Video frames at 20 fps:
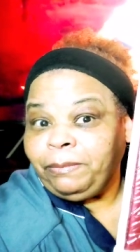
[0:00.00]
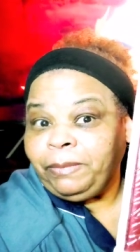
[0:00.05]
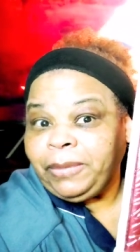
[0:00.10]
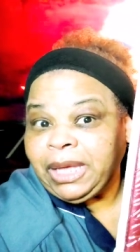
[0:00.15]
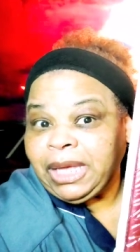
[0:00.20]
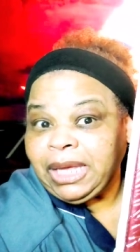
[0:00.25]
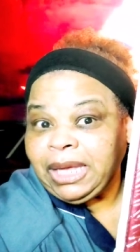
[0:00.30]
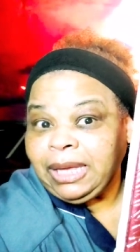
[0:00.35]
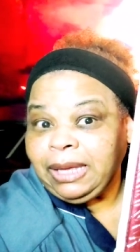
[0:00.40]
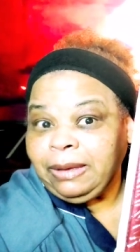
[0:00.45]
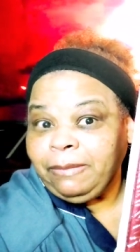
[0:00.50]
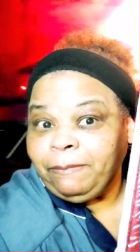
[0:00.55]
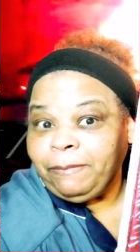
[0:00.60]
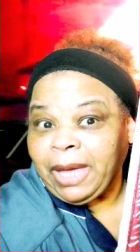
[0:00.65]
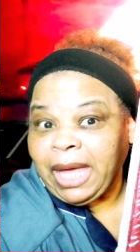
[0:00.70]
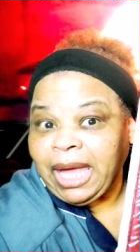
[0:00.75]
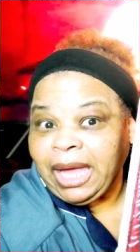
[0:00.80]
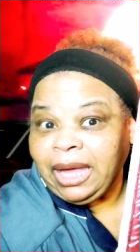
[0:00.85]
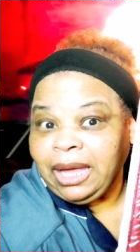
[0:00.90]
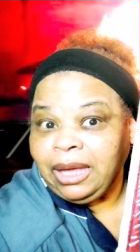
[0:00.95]
Bing,
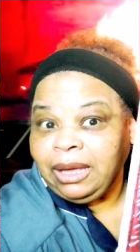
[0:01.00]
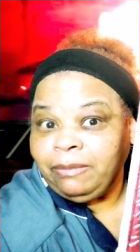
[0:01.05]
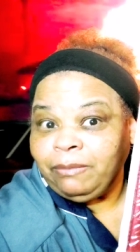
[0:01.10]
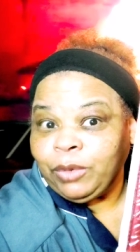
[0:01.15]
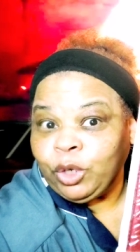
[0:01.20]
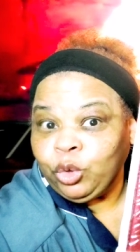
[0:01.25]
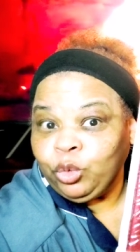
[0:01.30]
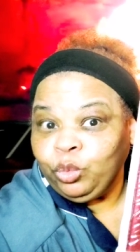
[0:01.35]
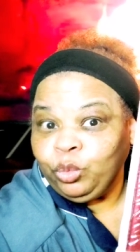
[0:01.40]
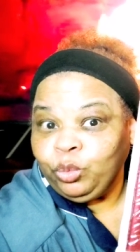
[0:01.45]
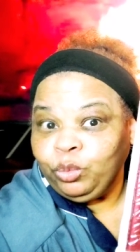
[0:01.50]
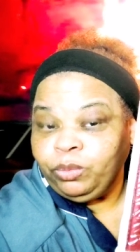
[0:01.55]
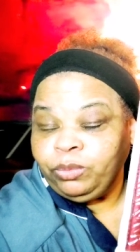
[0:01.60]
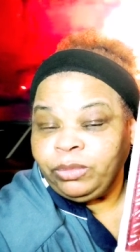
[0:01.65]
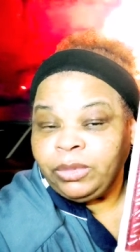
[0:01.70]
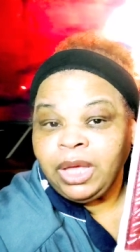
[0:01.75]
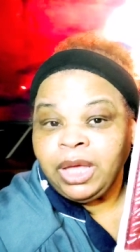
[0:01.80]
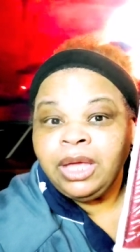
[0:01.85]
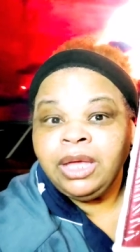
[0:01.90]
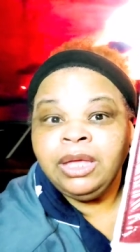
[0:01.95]
bang,
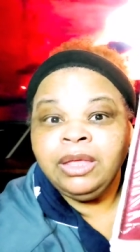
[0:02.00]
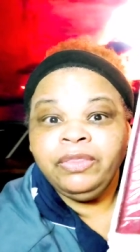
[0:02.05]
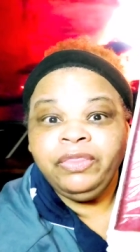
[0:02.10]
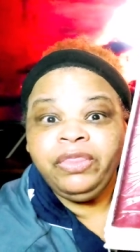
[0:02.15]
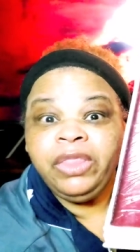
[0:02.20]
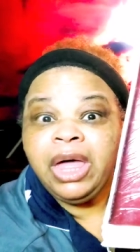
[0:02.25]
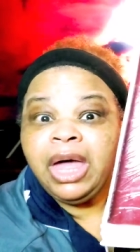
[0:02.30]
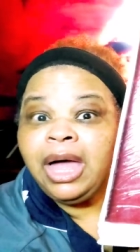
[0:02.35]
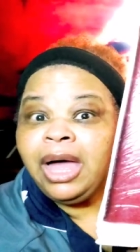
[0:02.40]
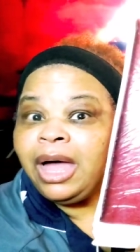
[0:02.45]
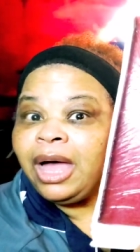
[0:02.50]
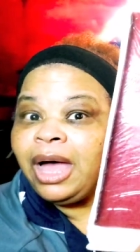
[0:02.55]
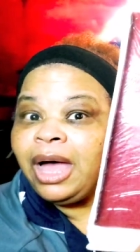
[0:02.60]
boom. The